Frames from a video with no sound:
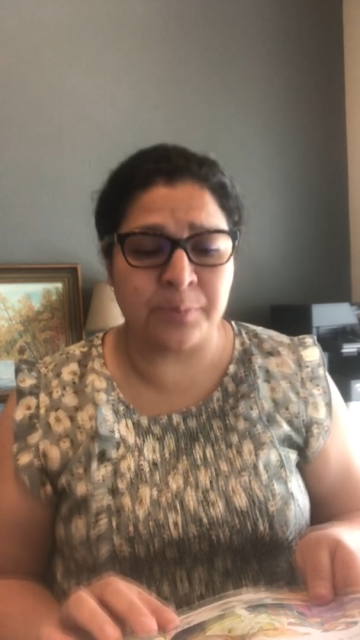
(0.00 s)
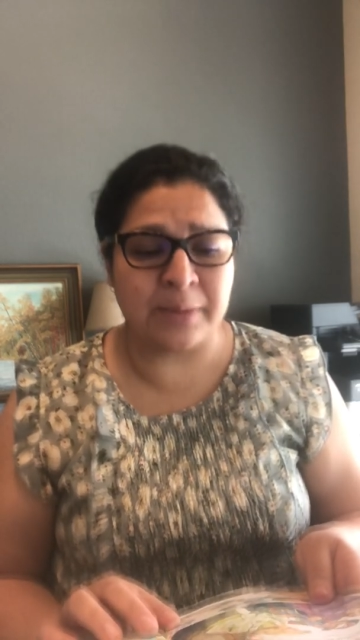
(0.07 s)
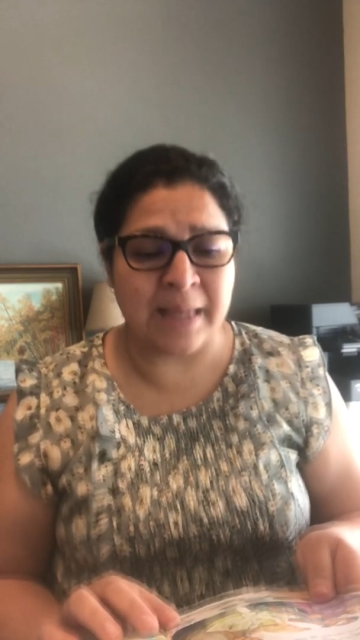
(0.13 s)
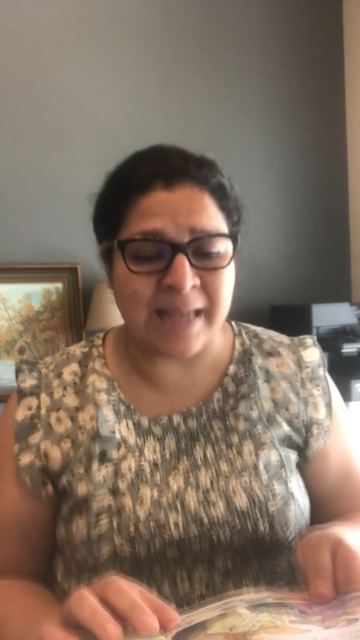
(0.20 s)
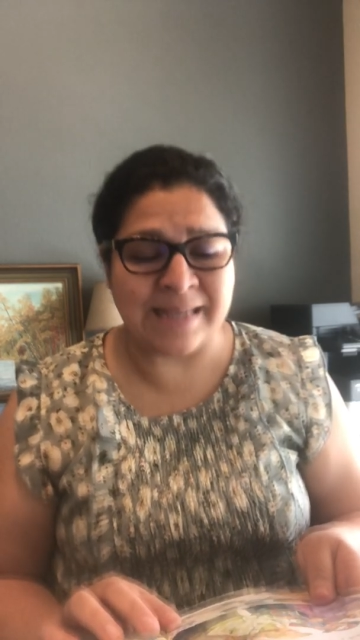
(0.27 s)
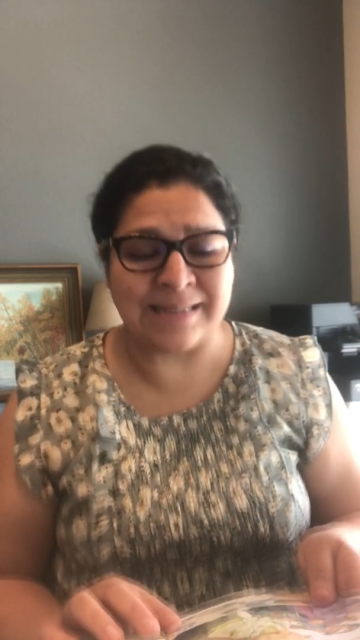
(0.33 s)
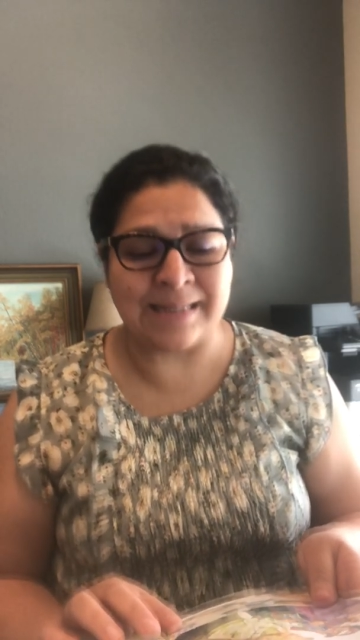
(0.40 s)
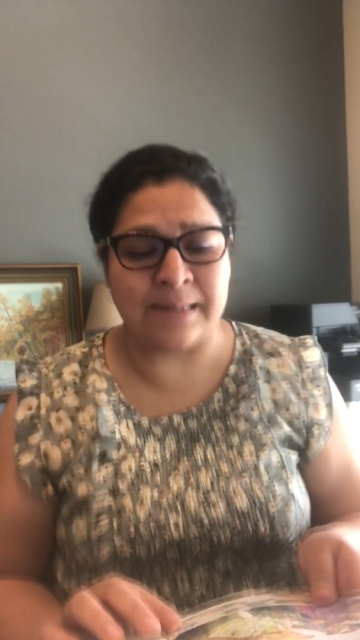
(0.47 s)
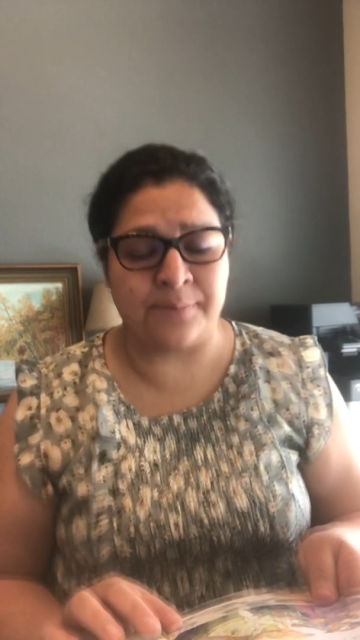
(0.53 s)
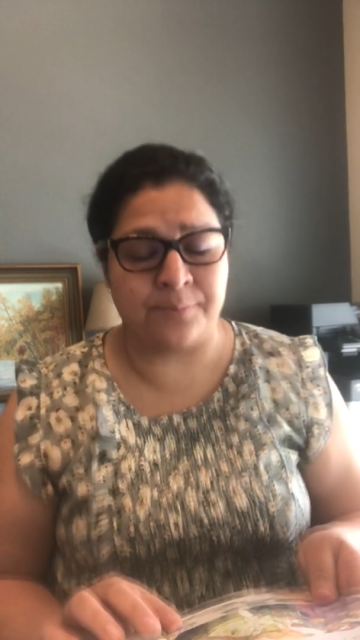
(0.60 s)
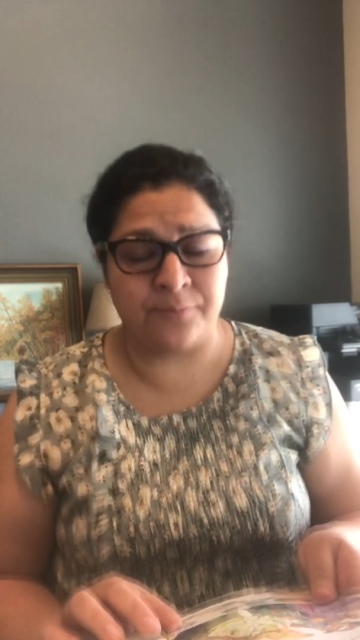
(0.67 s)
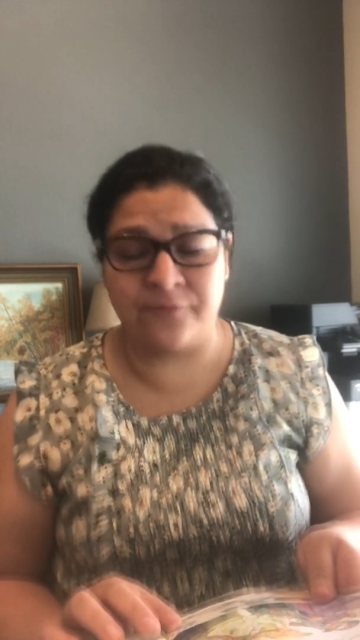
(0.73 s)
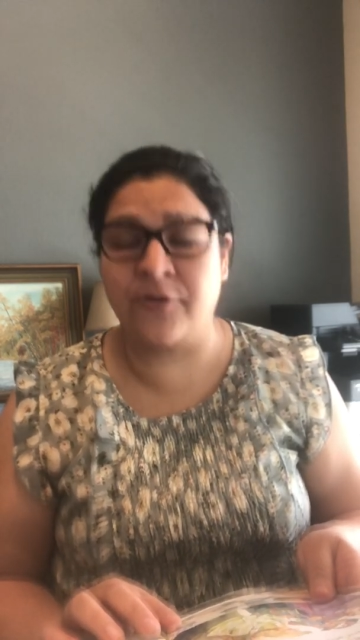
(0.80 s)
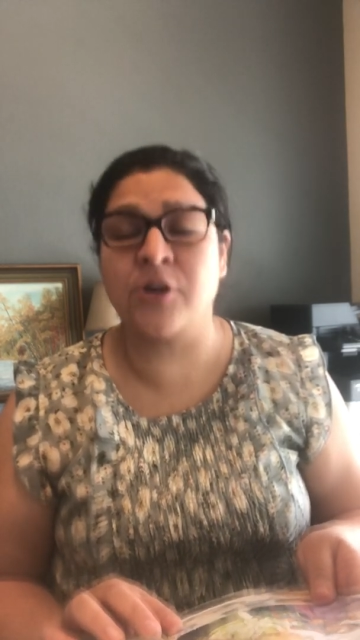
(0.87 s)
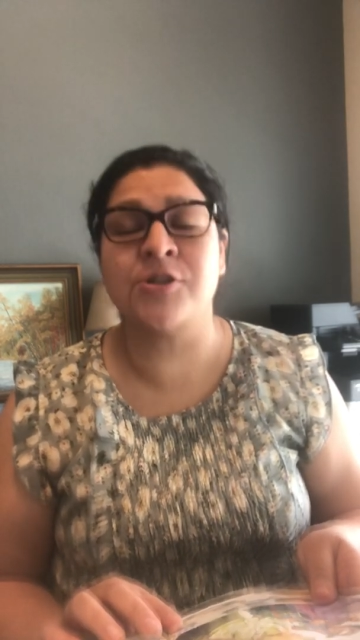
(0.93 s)
prize
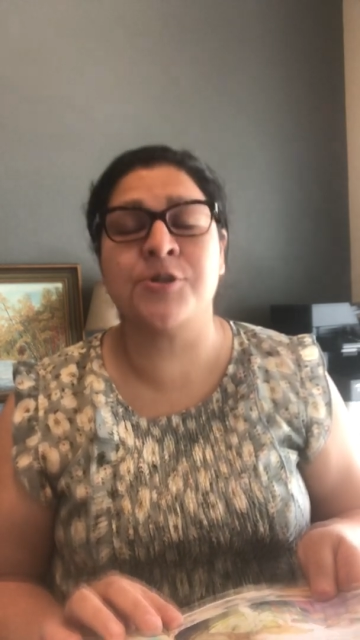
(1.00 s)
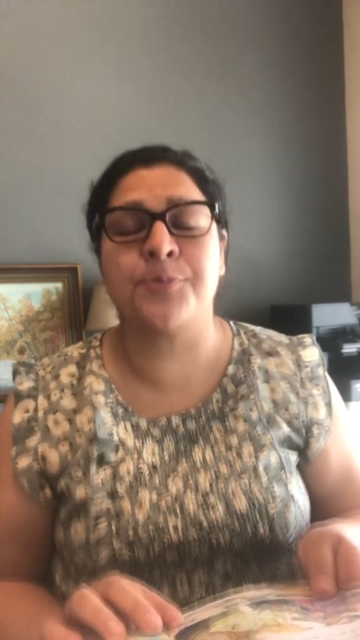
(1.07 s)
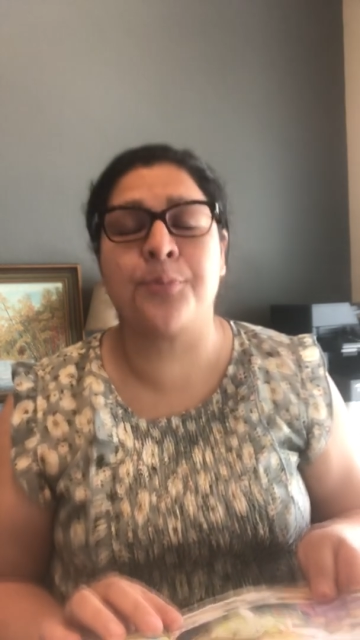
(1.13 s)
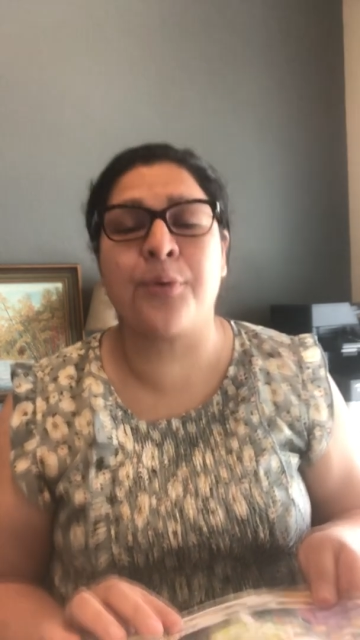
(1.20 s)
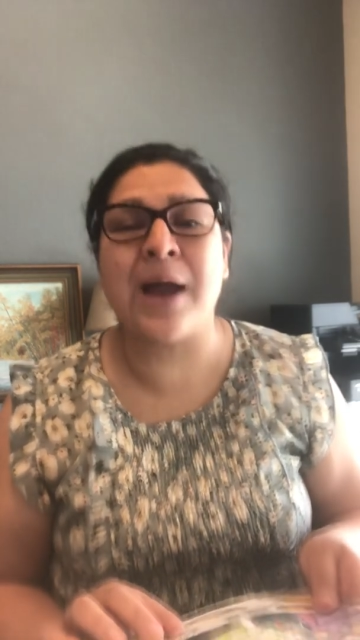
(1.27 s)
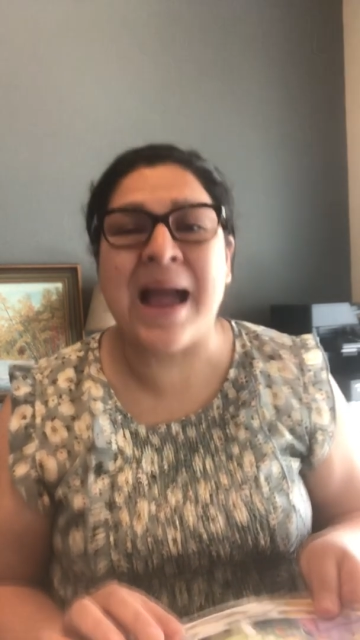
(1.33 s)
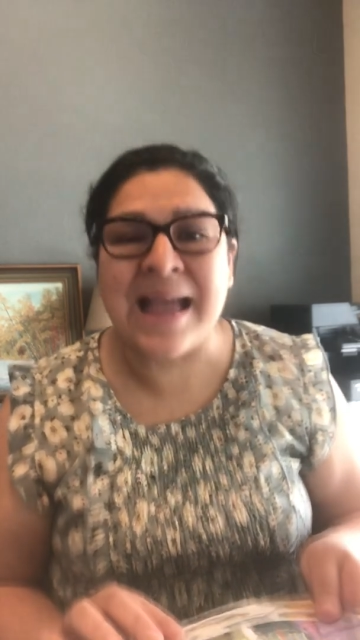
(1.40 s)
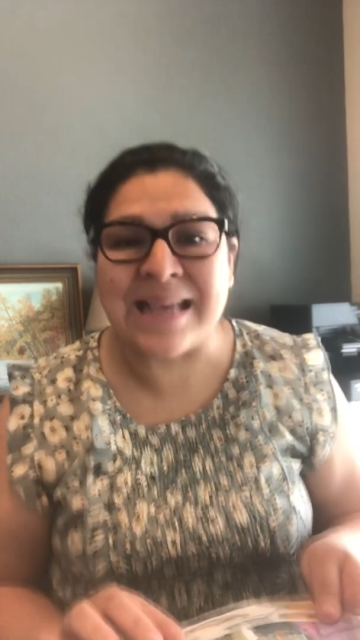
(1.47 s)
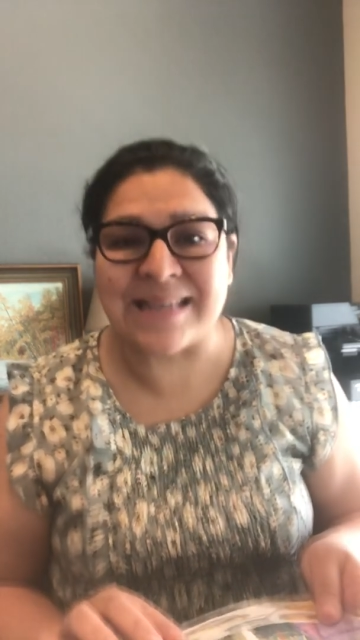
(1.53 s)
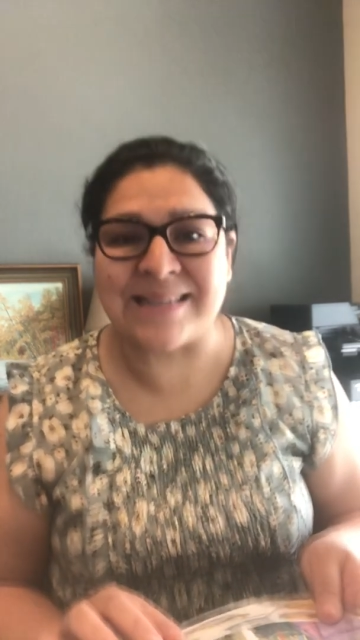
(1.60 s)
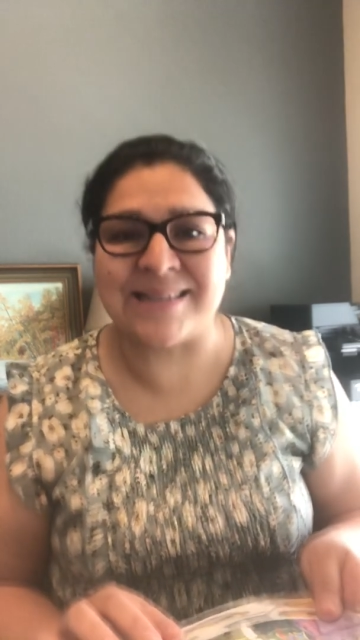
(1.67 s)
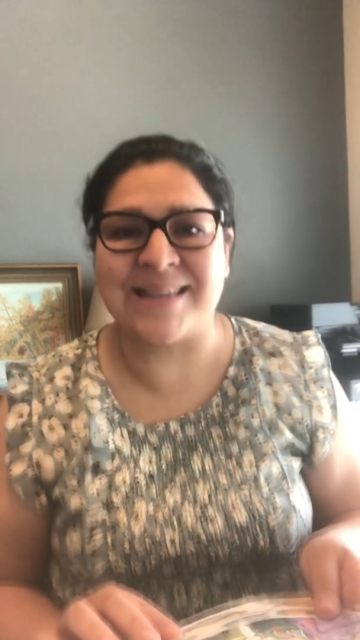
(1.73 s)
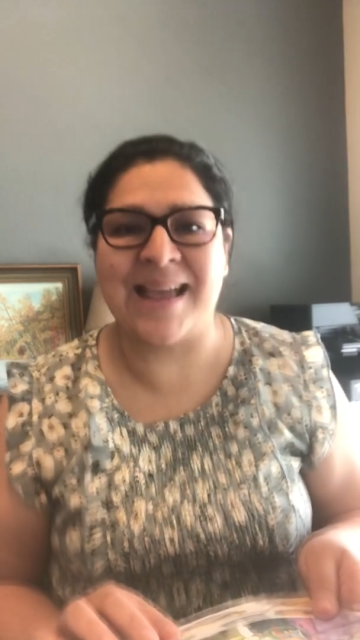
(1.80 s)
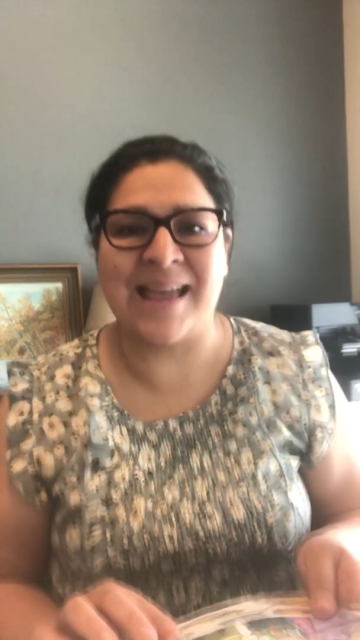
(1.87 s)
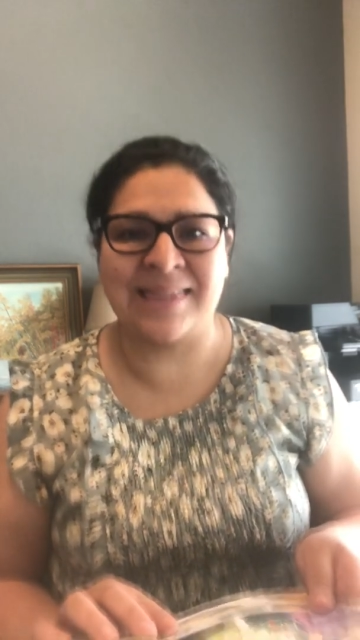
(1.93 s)

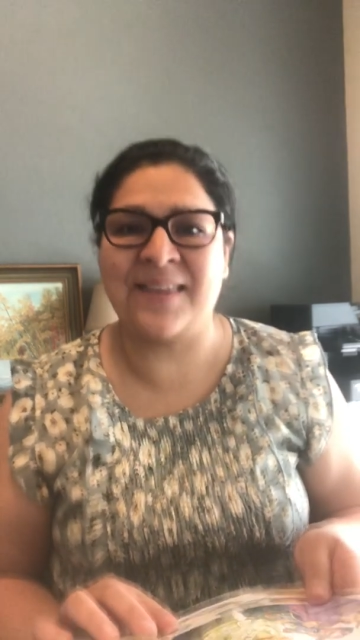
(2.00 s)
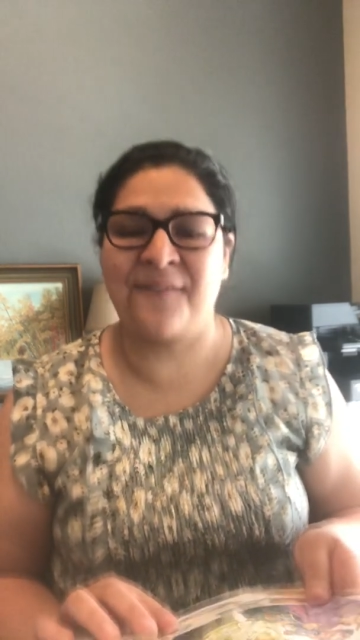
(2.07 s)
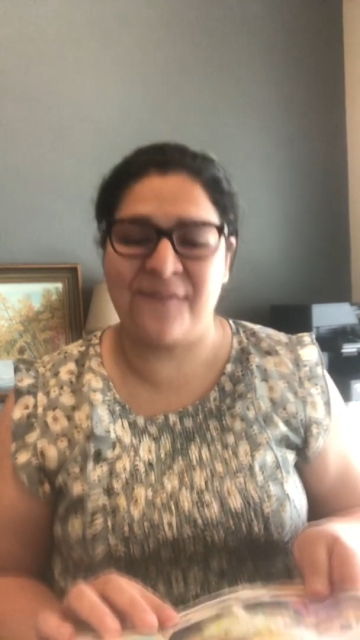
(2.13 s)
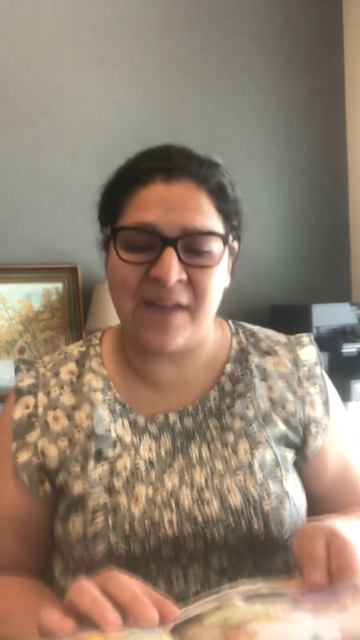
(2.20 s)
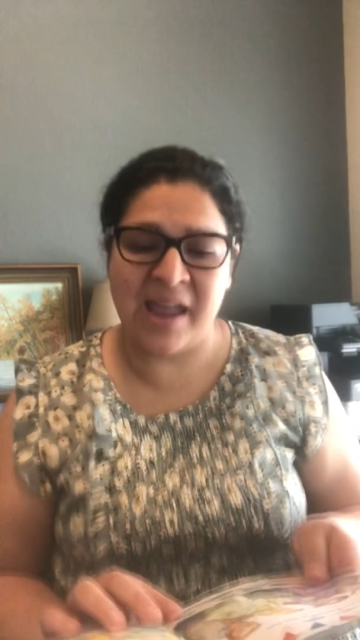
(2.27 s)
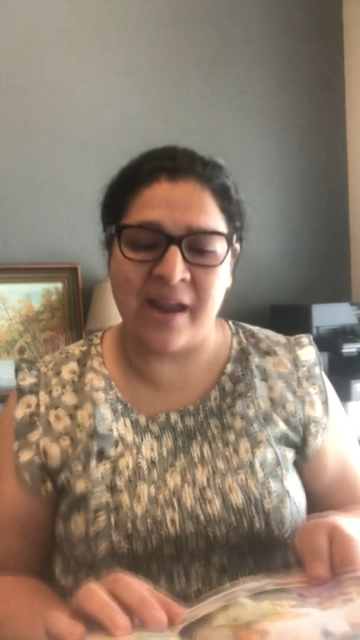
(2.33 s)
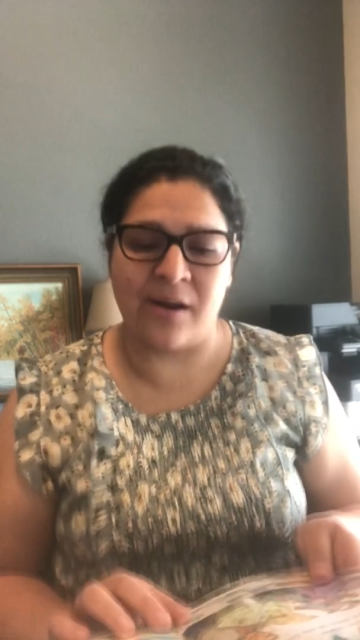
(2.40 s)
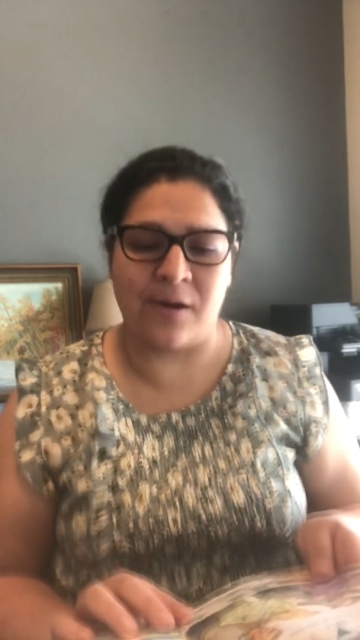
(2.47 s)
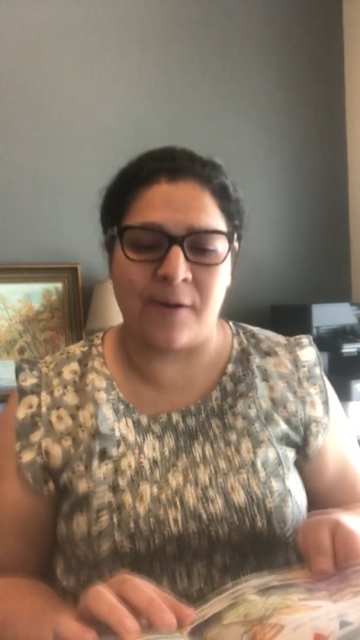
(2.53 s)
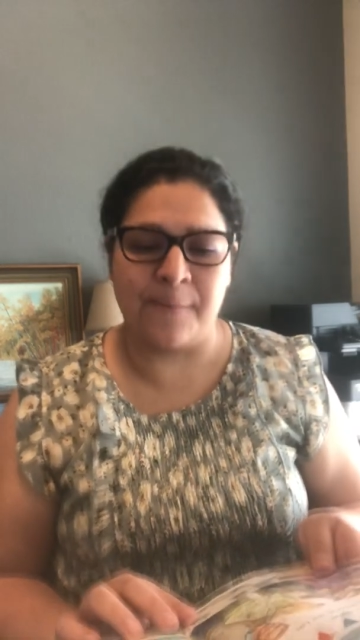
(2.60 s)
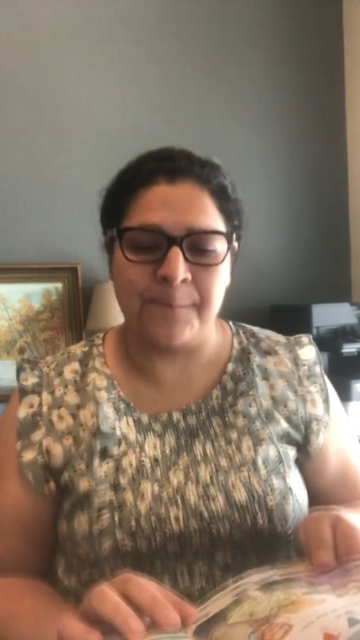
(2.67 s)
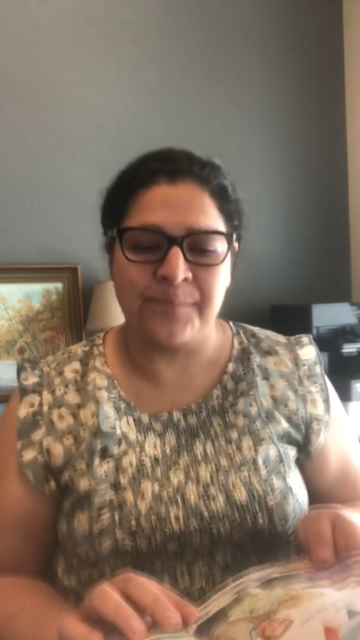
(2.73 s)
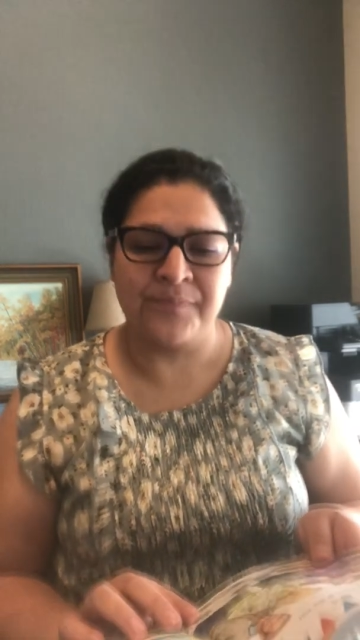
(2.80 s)
at the fair.